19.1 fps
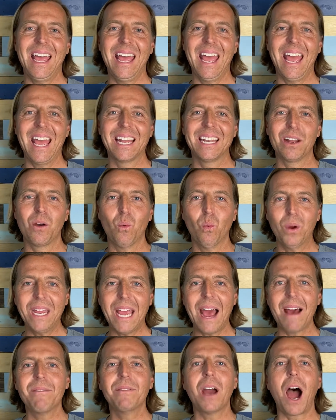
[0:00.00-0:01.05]
And we
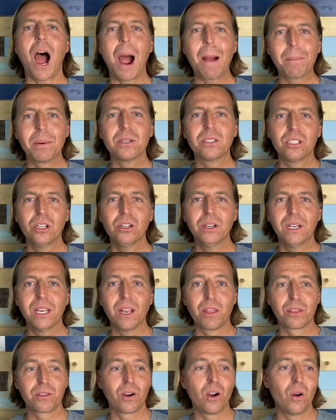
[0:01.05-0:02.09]
have the opportunity
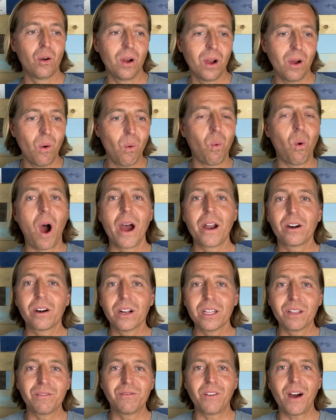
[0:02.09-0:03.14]
to throw water
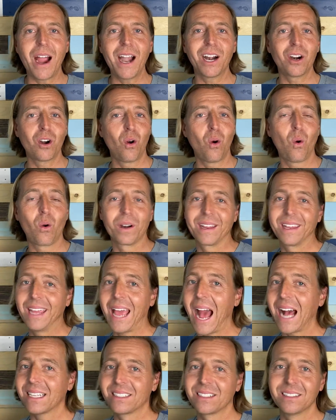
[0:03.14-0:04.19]
on the fire or
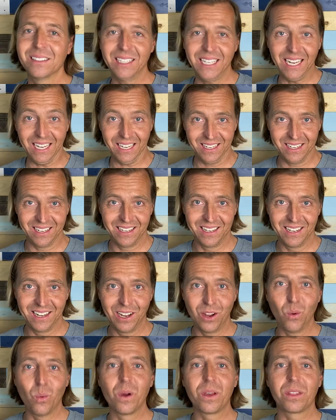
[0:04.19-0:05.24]
gasoline
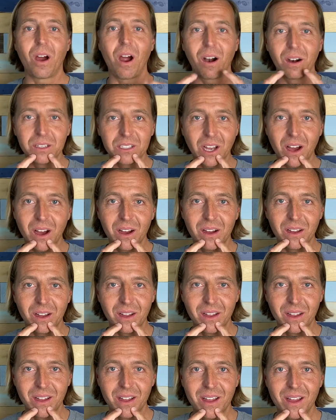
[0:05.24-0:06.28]
with our tongue
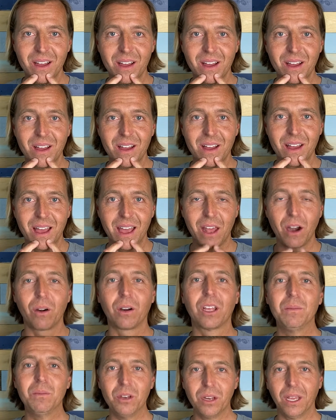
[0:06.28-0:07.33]
and our
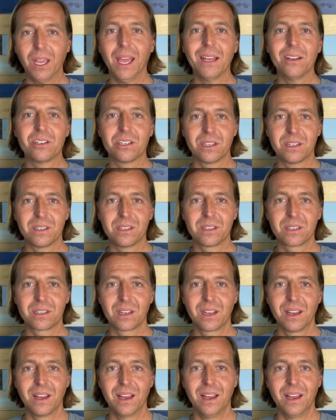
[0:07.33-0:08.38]
communications.
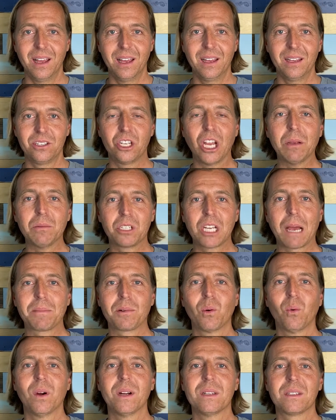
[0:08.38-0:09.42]
James
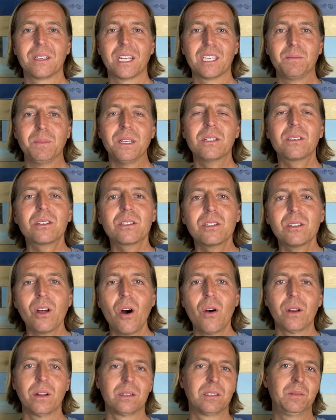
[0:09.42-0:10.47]
chapter 1 says, be
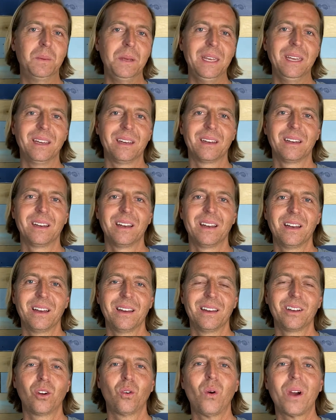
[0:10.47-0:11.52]
slow to speak,
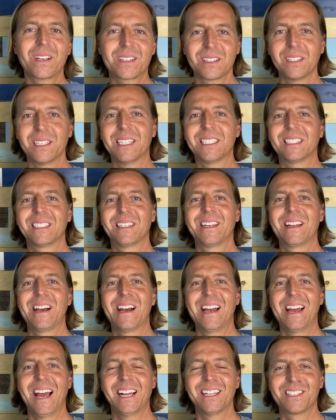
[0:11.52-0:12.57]
quick to listen,
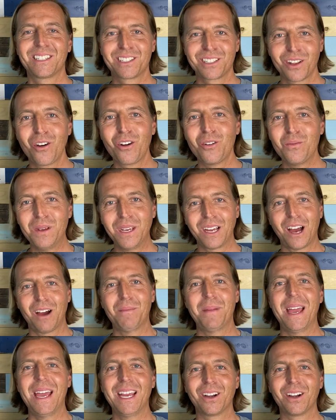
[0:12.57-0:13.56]
and slow to become